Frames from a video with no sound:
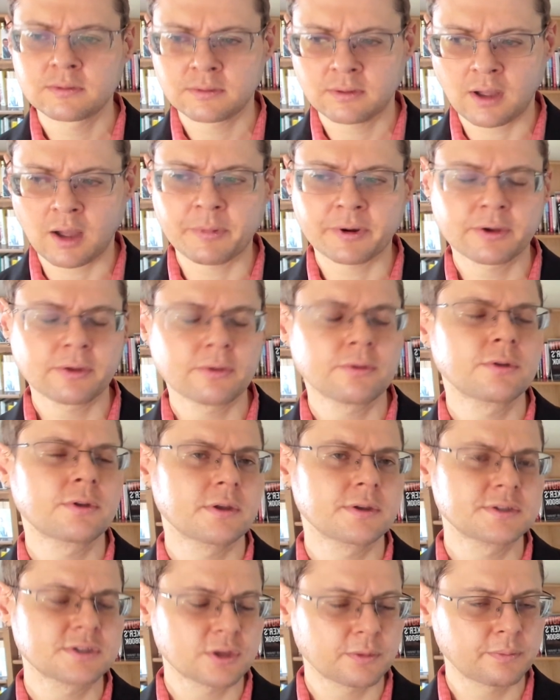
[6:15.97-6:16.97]

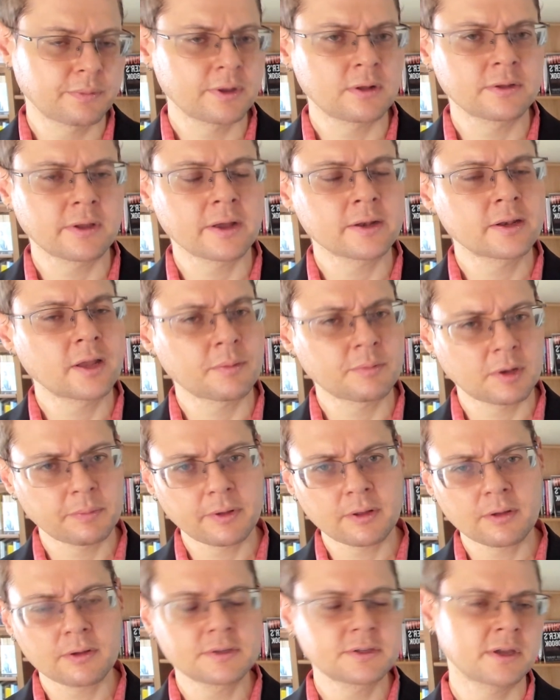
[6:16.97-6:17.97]
opportunities to build
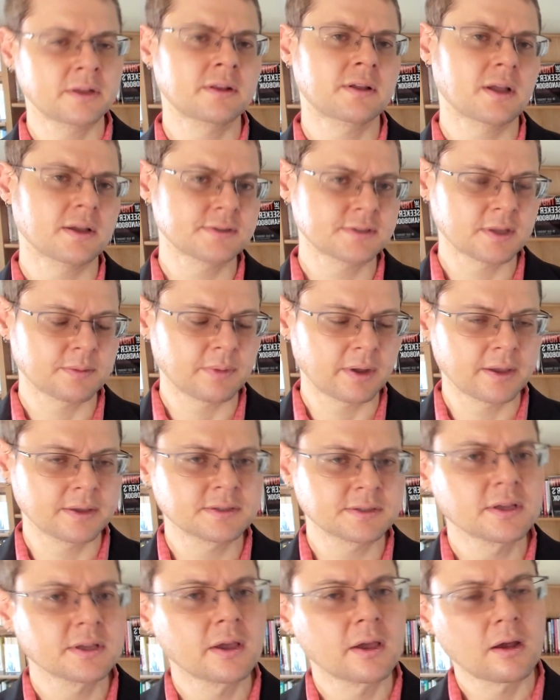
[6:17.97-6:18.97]
adaptability and
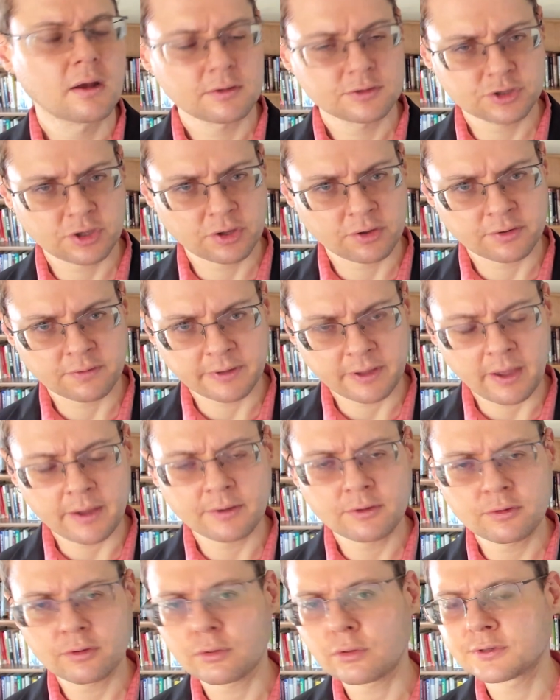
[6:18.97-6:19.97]
customize generative AI
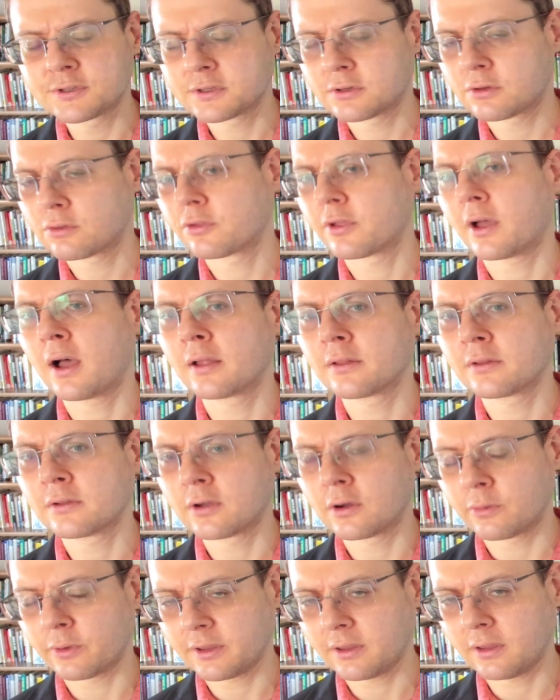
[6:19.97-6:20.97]
tools to the
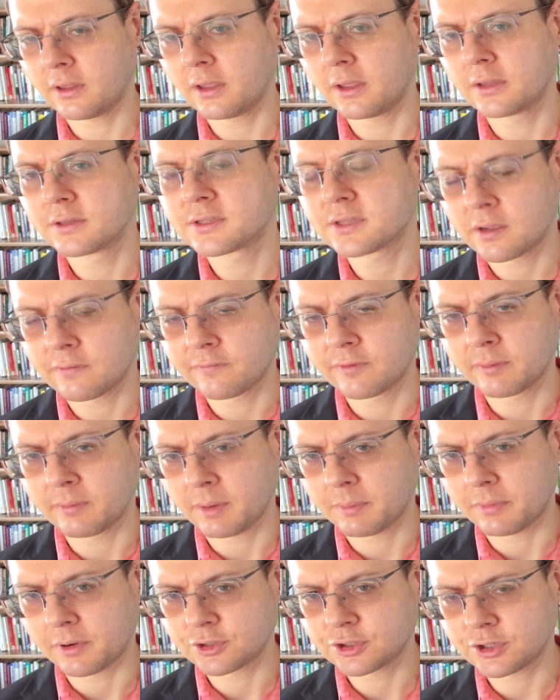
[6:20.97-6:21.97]
ongoing needs of the
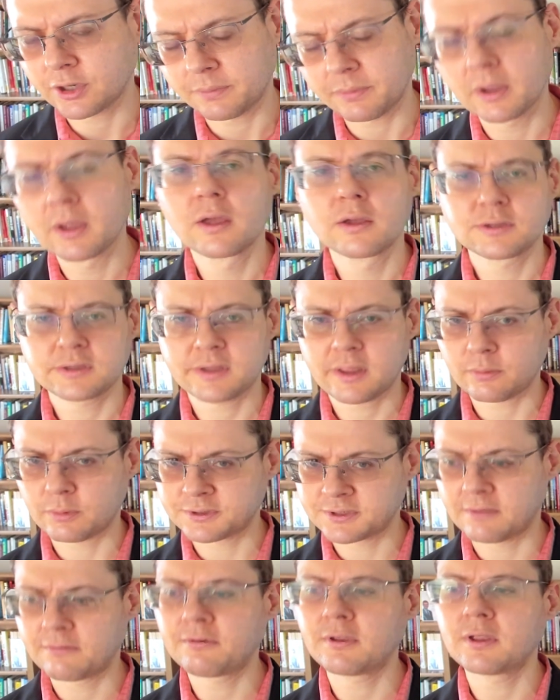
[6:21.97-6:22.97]
membership. So that was
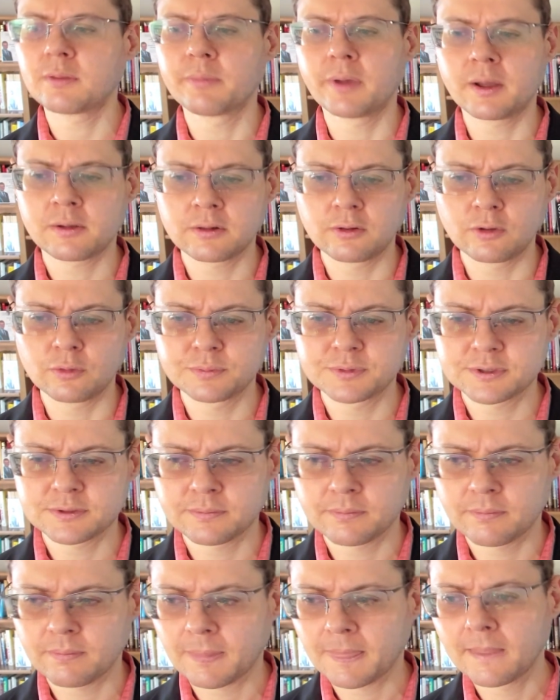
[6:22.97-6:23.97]
the feedback loops.
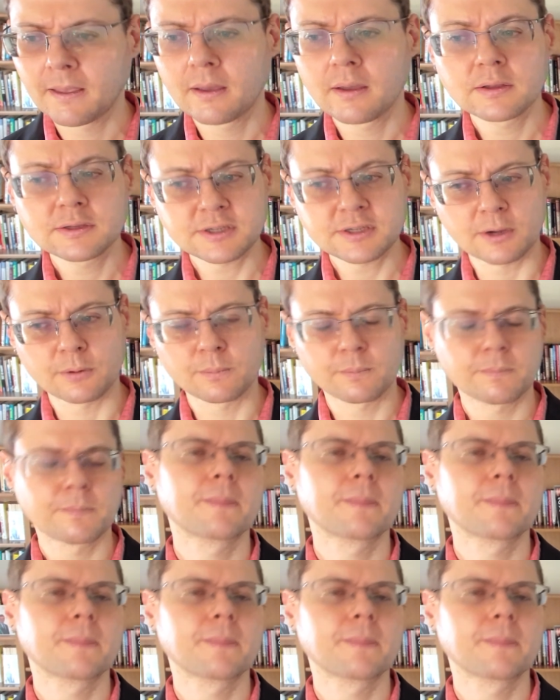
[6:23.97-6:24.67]
So